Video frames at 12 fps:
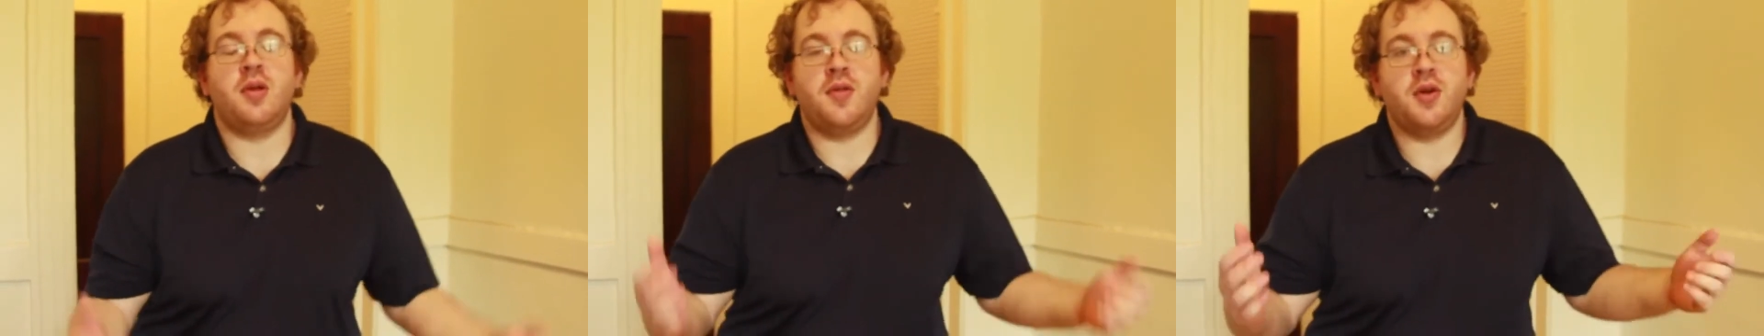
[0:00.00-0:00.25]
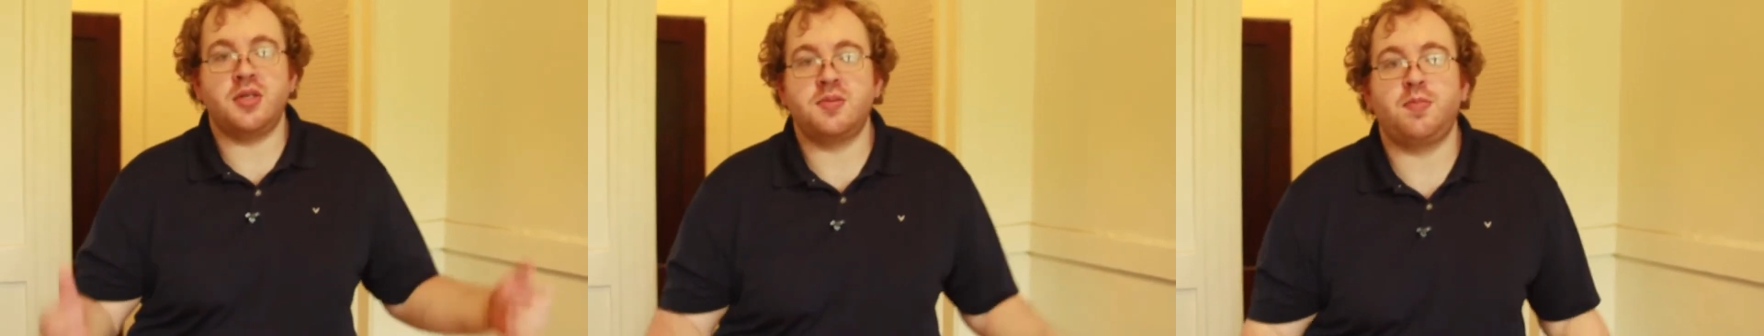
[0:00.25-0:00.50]

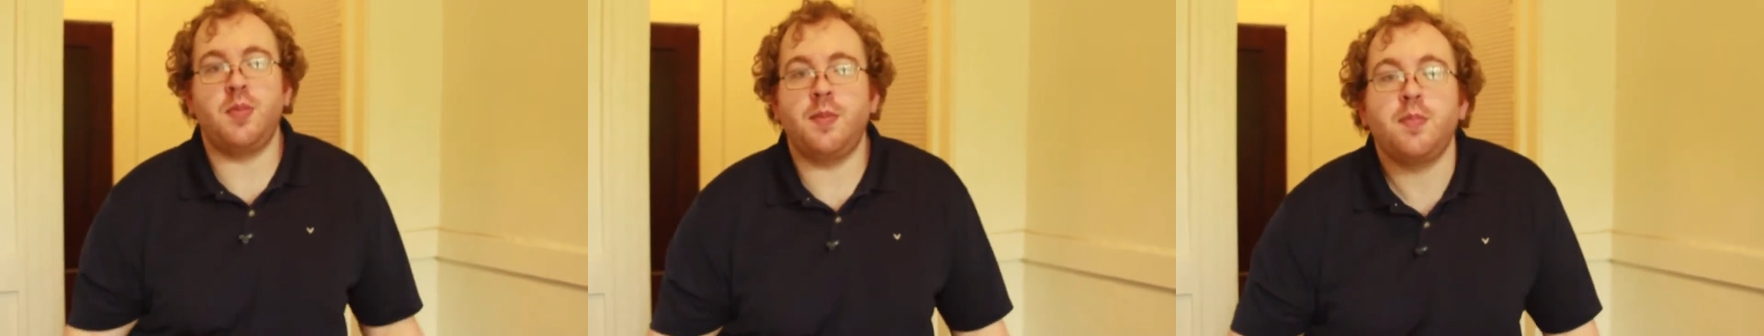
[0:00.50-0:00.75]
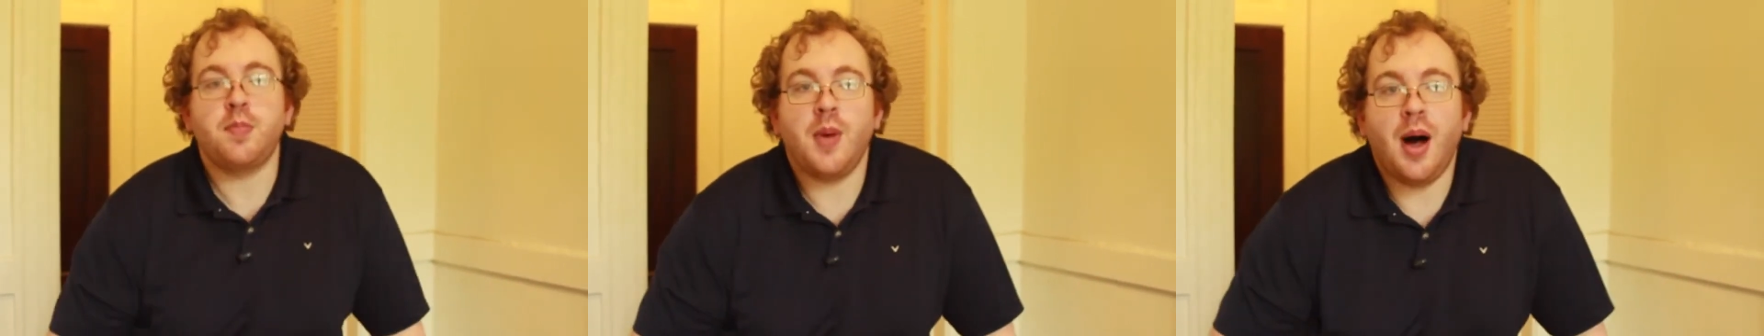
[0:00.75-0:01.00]
There's
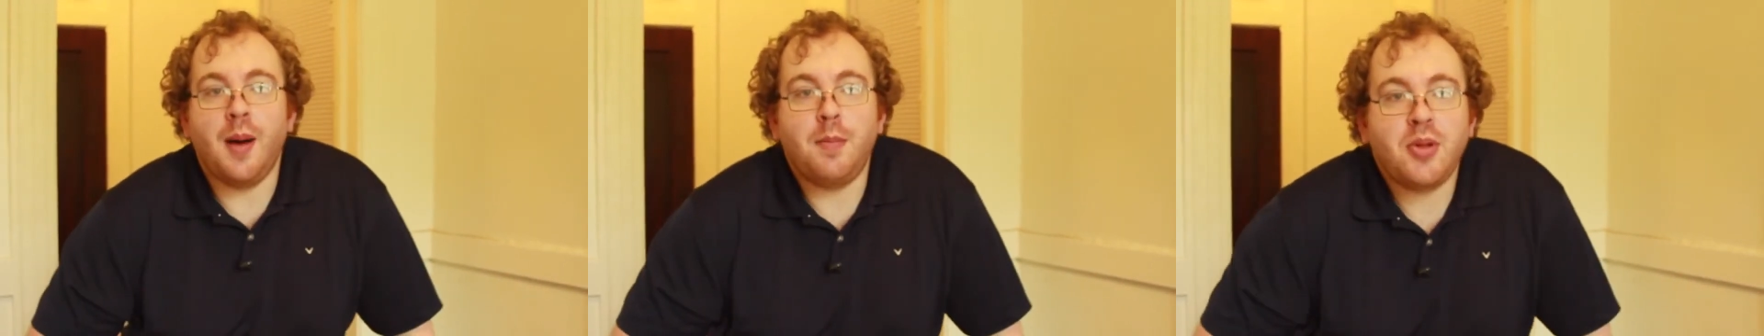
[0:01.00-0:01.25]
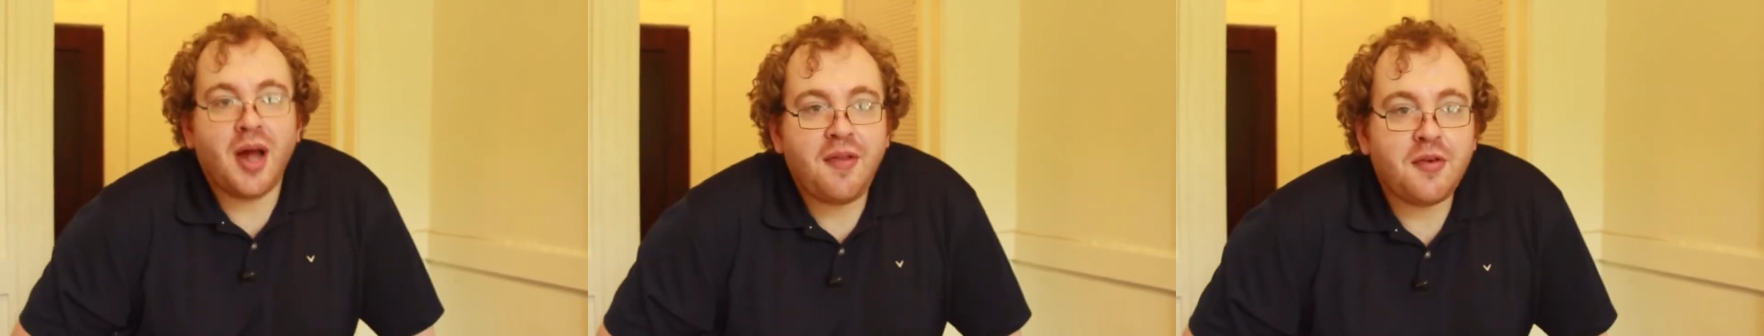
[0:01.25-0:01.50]
a
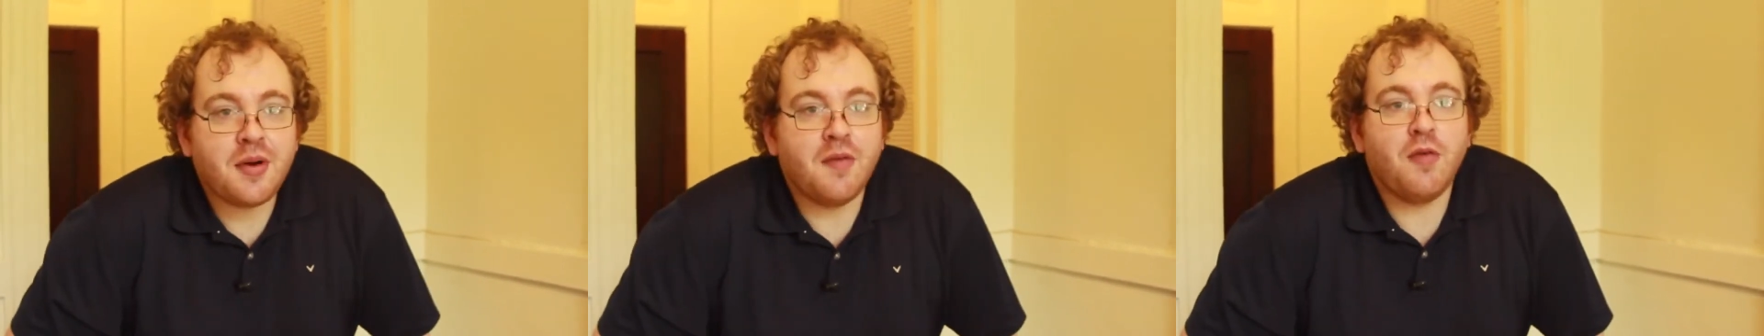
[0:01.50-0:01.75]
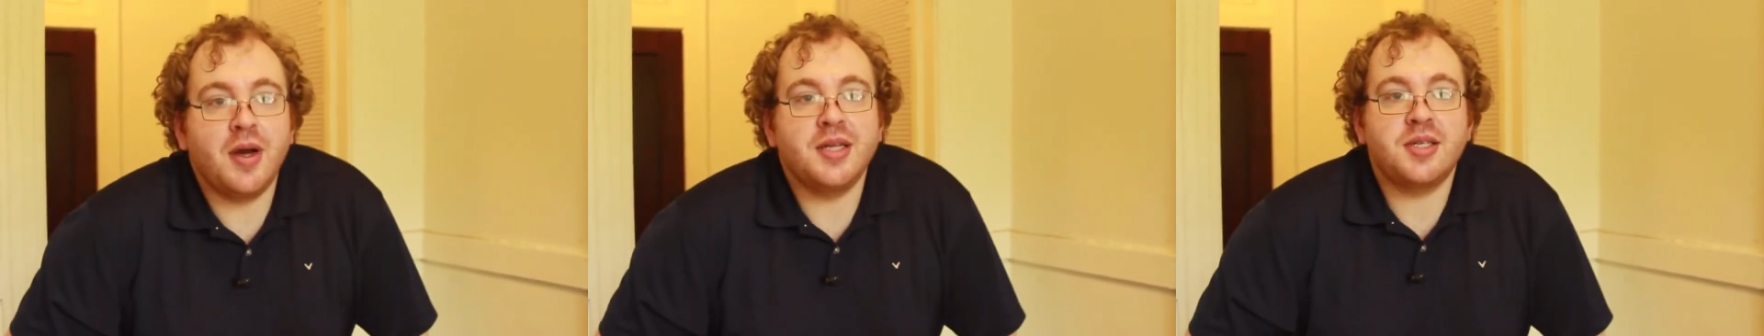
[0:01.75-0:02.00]
plethora
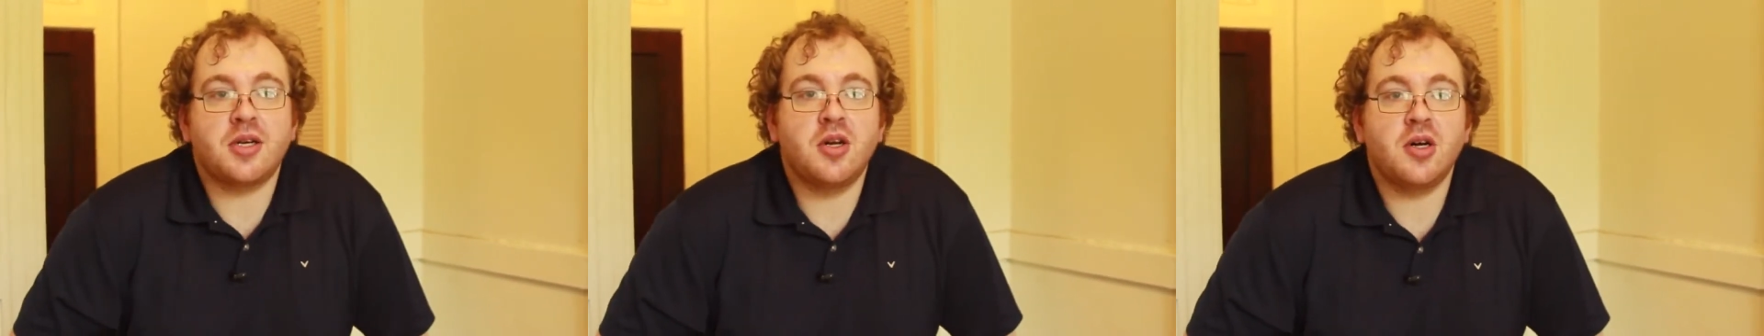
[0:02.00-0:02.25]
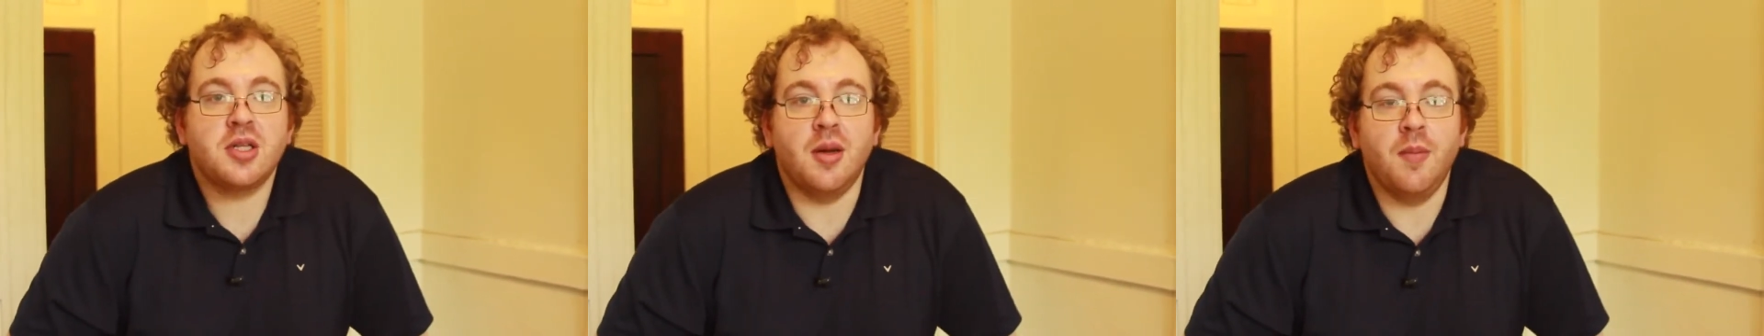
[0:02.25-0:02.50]
of ways to
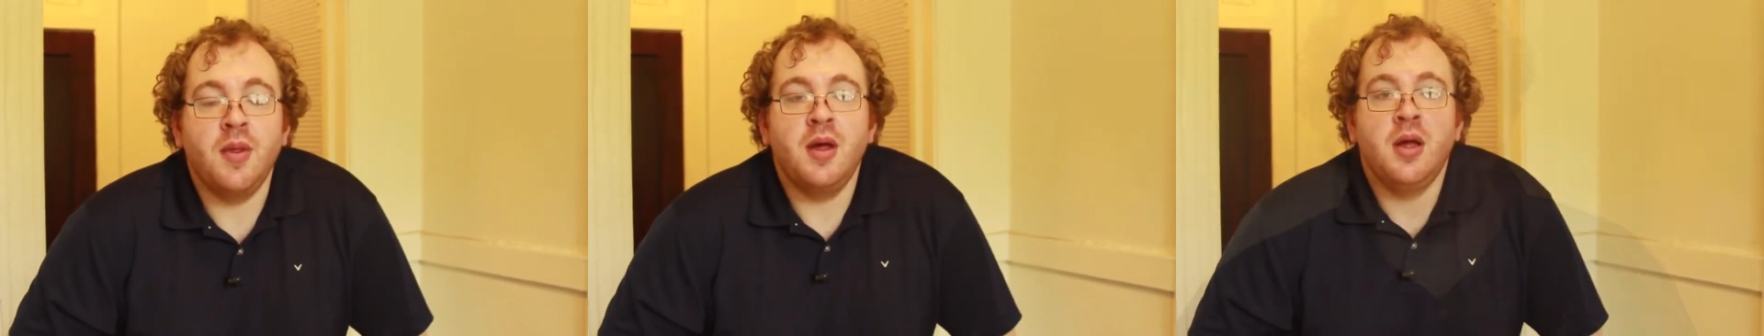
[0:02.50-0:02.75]
cook them.